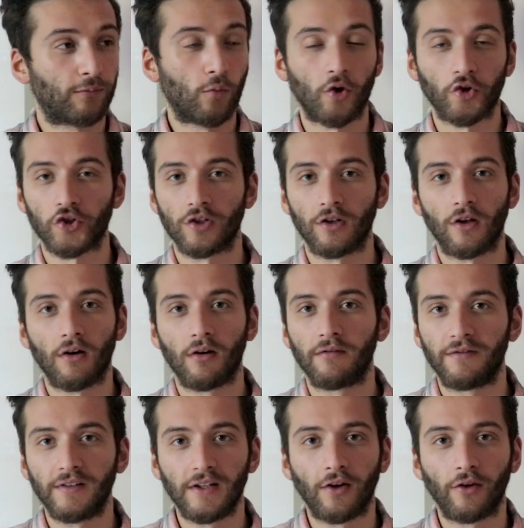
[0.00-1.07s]
watched a lot
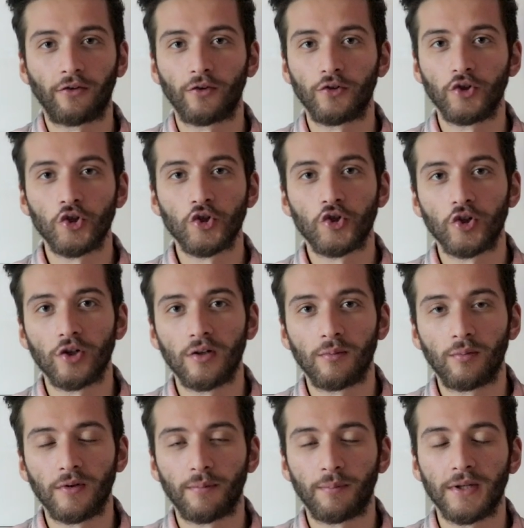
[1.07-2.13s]
of videos on
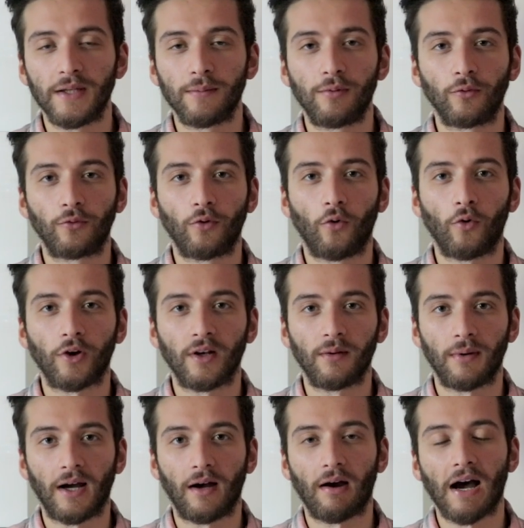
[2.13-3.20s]
YouTube with people talking
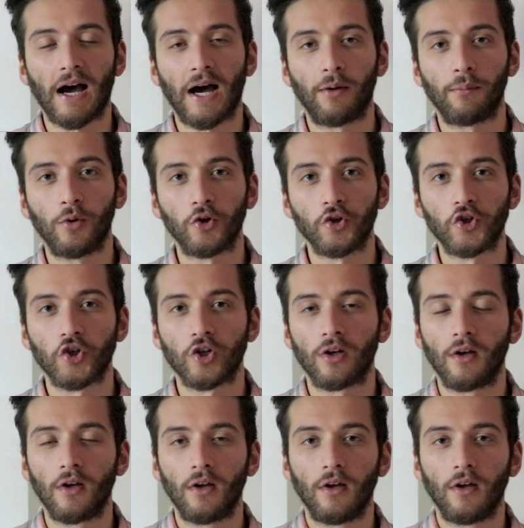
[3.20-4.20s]
about how much